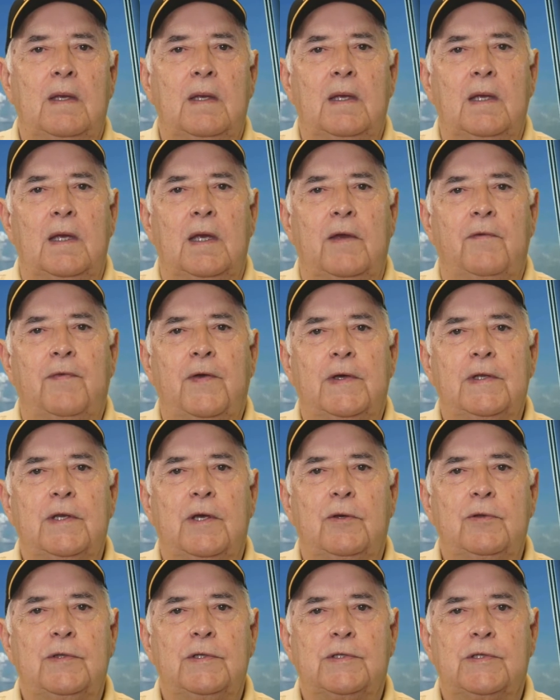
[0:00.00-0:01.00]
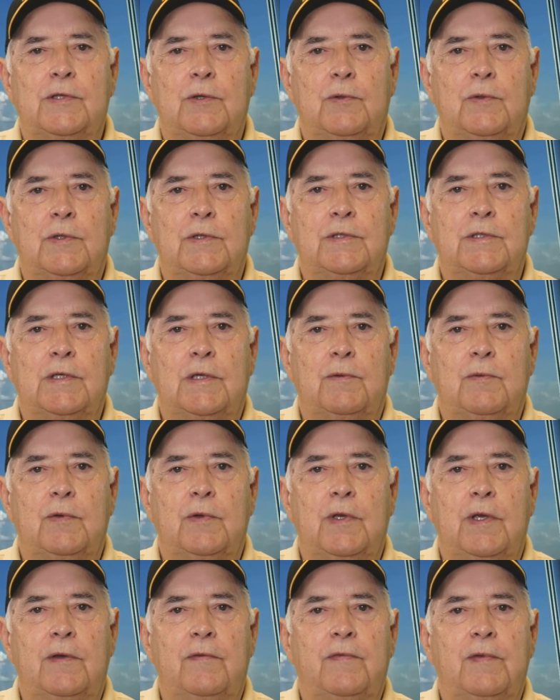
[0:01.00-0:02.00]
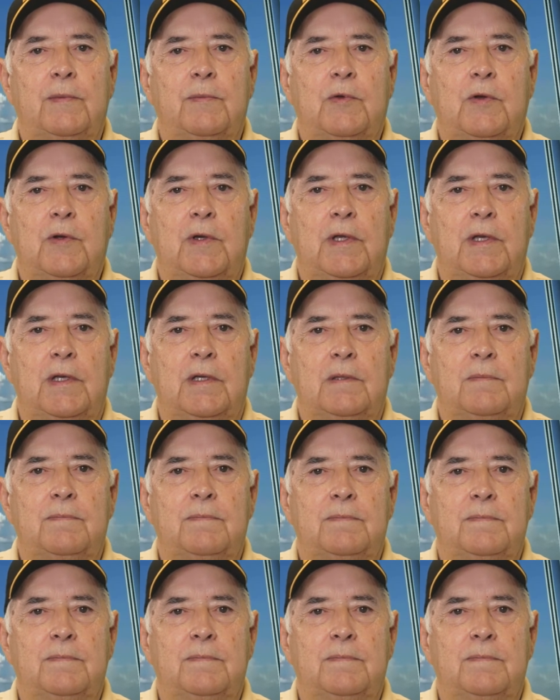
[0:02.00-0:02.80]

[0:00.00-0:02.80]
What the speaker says: If I know the source, I will give them credit.